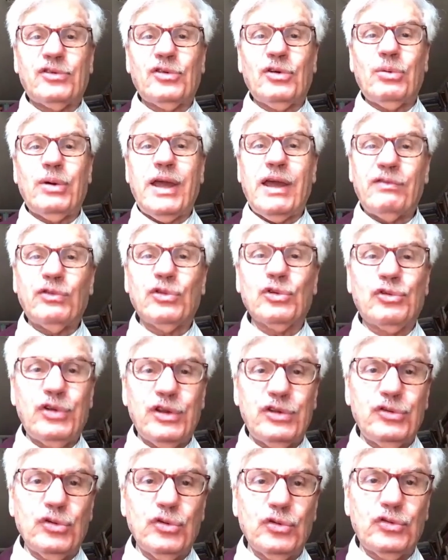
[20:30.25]
So we have to
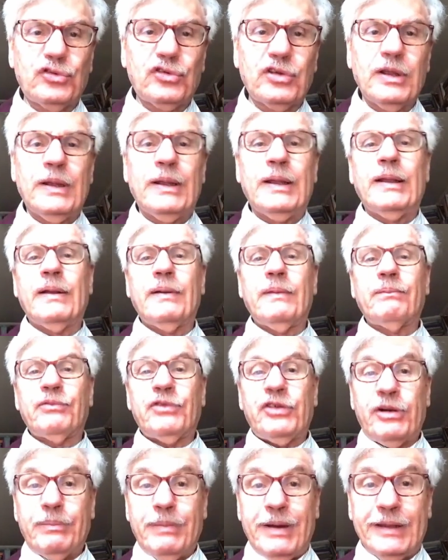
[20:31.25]
reduce
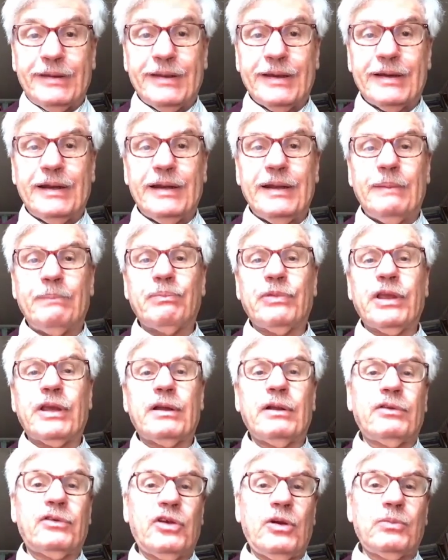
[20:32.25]
dramatically the
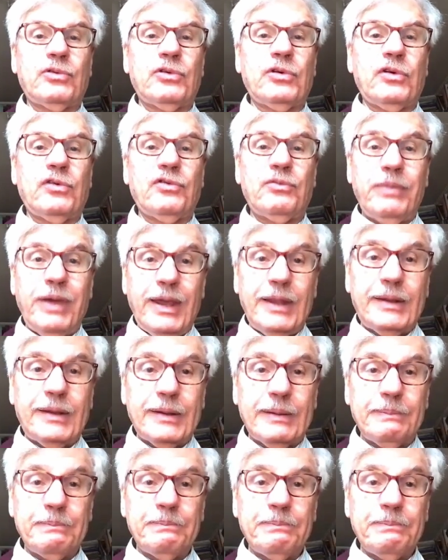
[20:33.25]
consumption of meat.